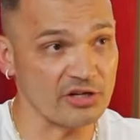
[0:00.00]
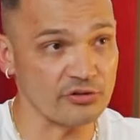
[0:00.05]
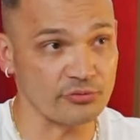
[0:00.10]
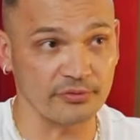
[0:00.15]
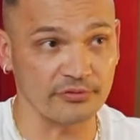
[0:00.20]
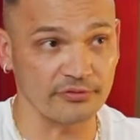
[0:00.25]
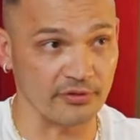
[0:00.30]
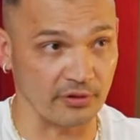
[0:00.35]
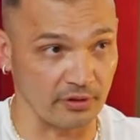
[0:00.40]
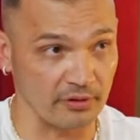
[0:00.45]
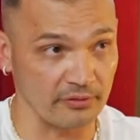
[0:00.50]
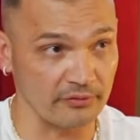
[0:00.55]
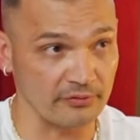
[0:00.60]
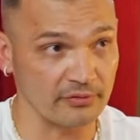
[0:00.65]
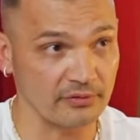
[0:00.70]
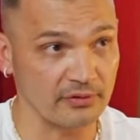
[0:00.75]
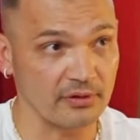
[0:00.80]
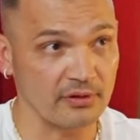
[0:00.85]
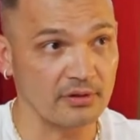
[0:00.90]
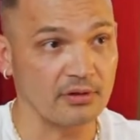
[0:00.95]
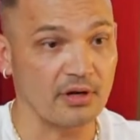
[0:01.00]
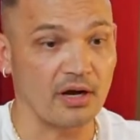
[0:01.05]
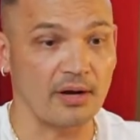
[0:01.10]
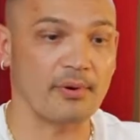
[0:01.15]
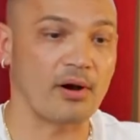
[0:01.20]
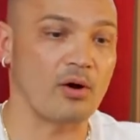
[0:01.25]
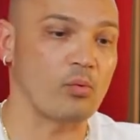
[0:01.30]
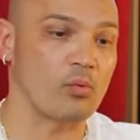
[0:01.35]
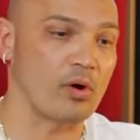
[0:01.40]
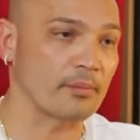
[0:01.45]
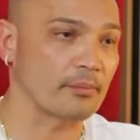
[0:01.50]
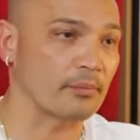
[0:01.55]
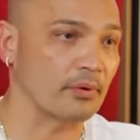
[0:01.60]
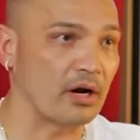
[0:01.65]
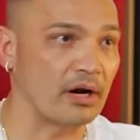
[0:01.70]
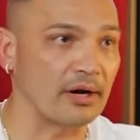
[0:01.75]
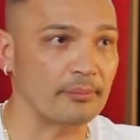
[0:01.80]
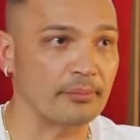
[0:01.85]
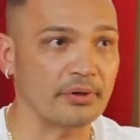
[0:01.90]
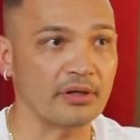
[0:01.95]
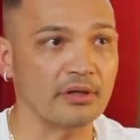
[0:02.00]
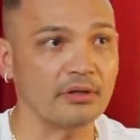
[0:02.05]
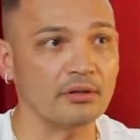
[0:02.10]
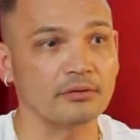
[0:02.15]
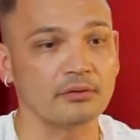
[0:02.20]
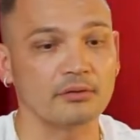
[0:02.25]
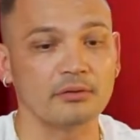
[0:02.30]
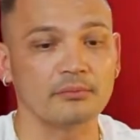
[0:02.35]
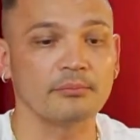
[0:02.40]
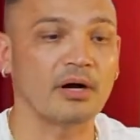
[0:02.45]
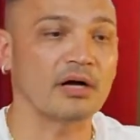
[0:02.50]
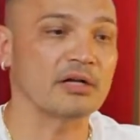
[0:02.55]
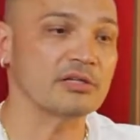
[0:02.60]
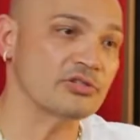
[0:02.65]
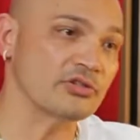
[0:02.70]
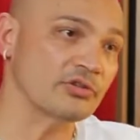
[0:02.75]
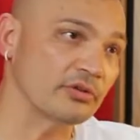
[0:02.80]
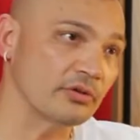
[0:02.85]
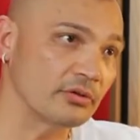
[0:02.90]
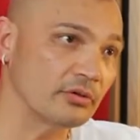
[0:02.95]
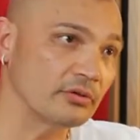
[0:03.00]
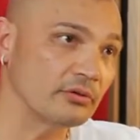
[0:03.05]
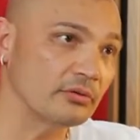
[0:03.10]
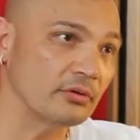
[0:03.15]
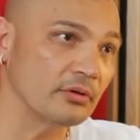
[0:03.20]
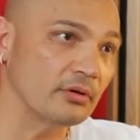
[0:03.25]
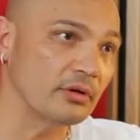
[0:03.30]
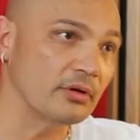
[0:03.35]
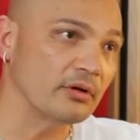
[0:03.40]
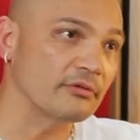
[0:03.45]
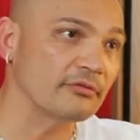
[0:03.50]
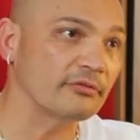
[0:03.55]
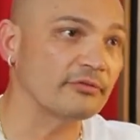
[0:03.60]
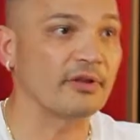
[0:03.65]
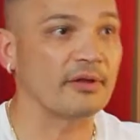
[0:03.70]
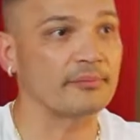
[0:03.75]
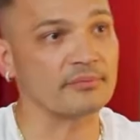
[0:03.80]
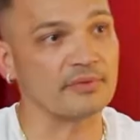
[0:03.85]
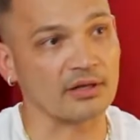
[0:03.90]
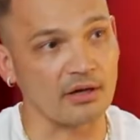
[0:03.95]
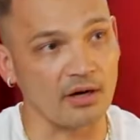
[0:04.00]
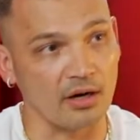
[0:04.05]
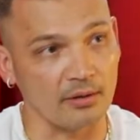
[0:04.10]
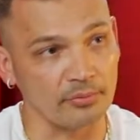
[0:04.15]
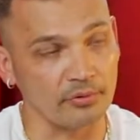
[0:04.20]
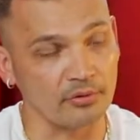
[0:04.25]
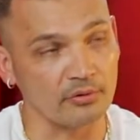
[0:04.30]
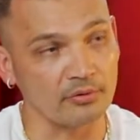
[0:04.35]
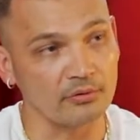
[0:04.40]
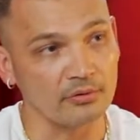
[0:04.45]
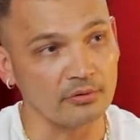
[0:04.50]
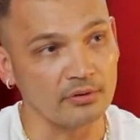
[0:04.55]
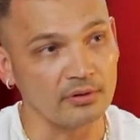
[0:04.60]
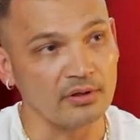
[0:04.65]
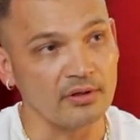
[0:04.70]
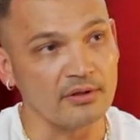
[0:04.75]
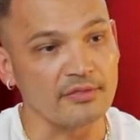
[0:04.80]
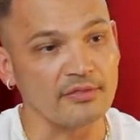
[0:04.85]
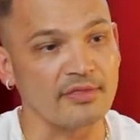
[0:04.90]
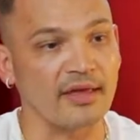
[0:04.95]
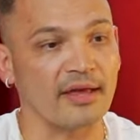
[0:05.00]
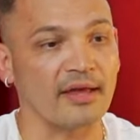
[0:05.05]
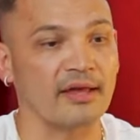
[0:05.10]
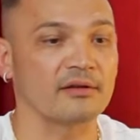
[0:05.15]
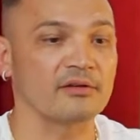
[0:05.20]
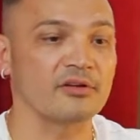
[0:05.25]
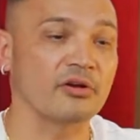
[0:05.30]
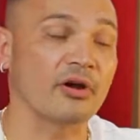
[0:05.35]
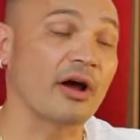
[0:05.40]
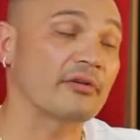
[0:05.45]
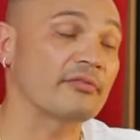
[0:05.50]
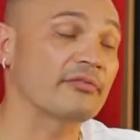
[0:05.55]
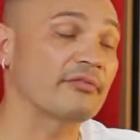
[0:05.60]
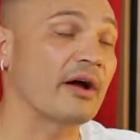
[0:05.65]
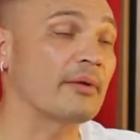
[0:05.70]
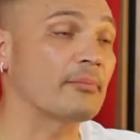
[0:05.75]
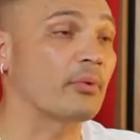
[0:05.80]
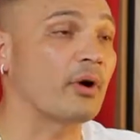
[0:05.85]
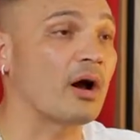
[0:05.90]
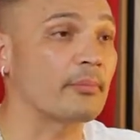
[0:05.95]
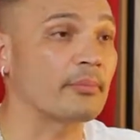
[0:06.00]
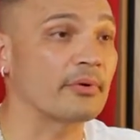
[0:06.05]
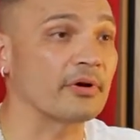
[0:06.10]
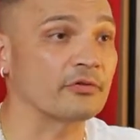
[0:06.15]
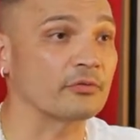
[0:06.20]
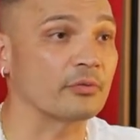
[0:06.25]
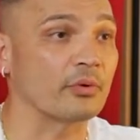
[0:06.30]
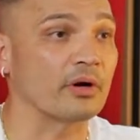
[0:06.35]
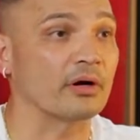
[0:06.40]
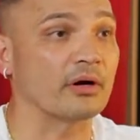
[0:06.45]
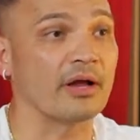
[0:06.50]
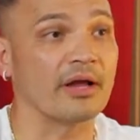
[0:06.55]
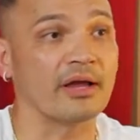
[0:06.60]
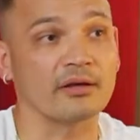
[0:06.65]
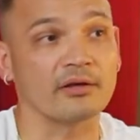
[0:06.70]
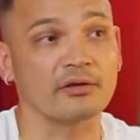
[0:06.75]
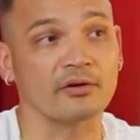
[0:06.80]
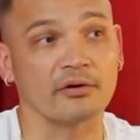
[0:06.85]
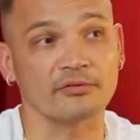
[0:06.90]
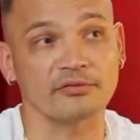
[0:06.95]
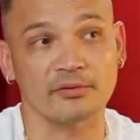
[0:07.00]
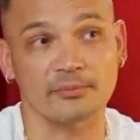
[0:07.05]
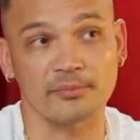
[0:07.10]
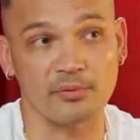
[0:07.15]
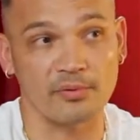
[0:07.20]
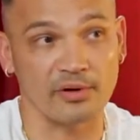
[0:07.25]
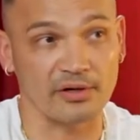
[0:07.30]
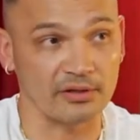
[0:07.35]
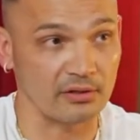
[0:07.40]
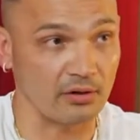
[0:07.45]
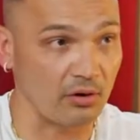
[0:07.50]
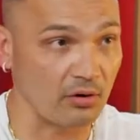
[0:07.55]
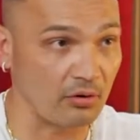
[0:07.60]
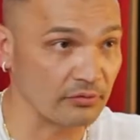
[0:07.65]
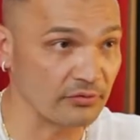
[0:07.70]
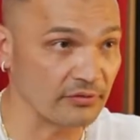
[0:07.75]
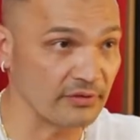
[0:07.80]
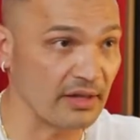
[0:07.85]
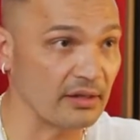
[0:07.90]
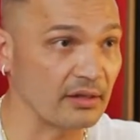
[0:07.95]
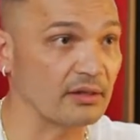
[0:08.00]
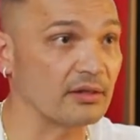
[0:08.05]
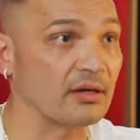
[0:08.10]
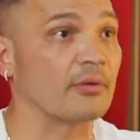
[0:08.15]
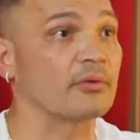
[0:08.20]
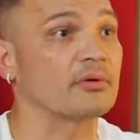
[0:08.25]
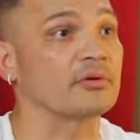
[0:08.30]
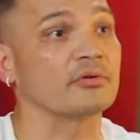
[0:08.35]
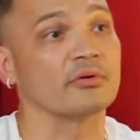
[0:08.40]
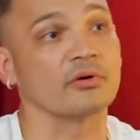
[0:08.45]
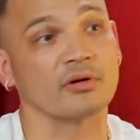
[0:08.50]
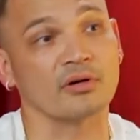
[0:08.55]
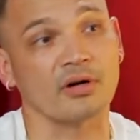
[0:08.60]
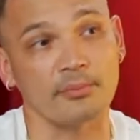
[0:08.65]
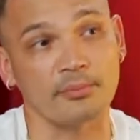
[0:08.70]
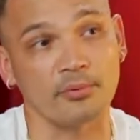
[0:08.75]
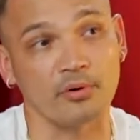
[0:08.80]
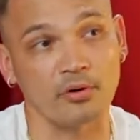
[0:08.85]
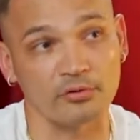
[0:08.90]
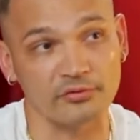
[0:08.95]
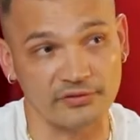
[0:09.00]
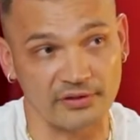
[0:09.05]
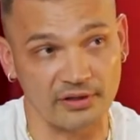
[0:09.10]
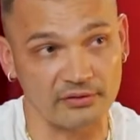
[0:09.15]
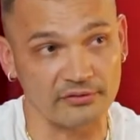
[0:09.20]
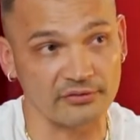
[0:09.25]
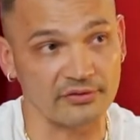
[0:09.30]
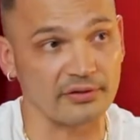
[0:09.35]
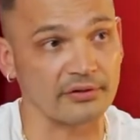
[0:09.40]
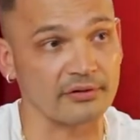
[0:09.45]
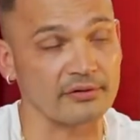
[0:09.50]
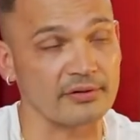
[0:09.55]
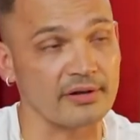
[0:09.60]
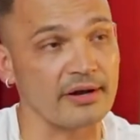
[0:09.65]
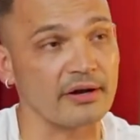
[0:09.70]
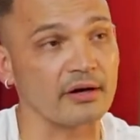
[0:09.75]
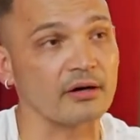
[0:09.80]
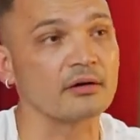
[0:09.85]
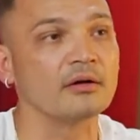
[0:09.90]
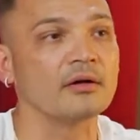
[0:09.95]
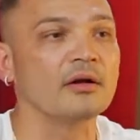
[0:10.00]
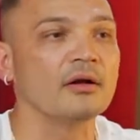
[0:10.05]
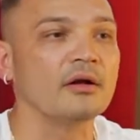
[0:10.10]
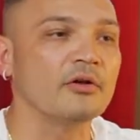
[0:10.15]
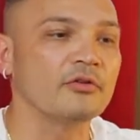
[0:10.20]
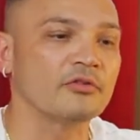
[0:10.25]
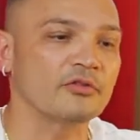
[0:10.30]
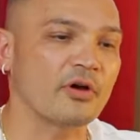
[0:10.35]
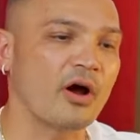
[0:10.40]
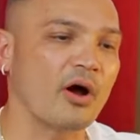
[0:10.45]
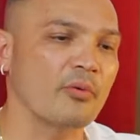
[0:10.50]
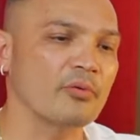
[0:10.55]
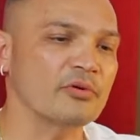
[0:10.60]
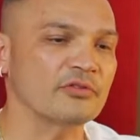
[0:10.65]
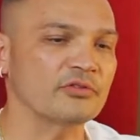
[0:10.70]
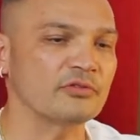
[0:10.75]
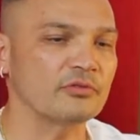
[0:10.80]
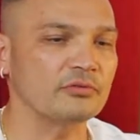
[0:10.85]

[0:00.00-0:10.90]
reserves. Yeah. I bought one property, bought two, flipped a couple. Then, you know, I'd find properties where, hey, you know, if somebody wanted to wholesale it, I would do a couple wholesales here and there. So I was